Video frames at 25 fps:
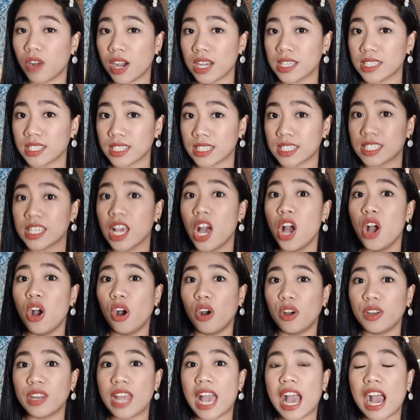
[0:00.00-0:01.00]
process
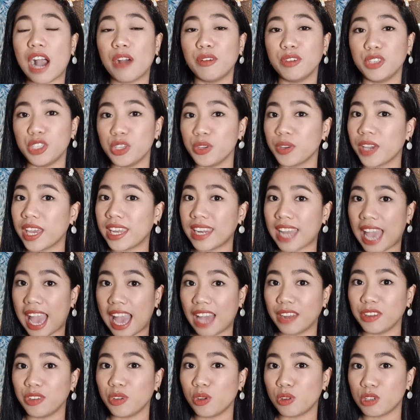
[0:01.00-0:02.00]
on how you can
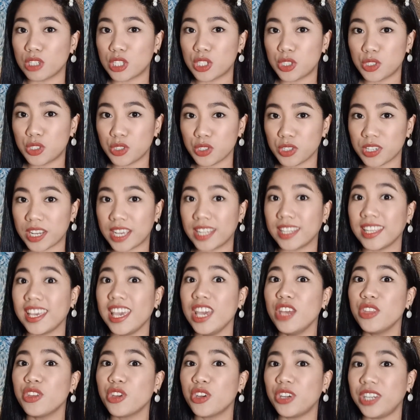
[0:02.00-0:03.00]
add your
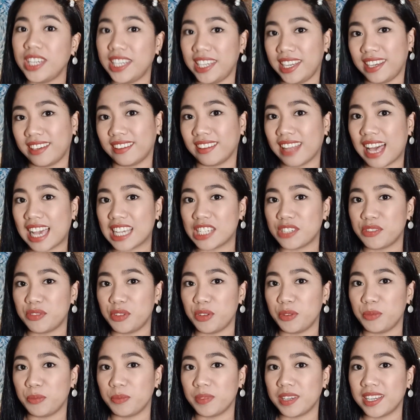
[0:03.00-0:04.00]
student in your
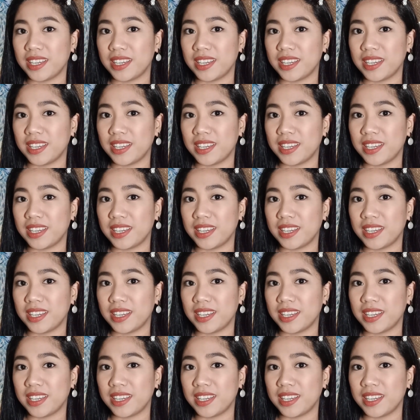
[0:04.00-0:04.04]
e-classroom.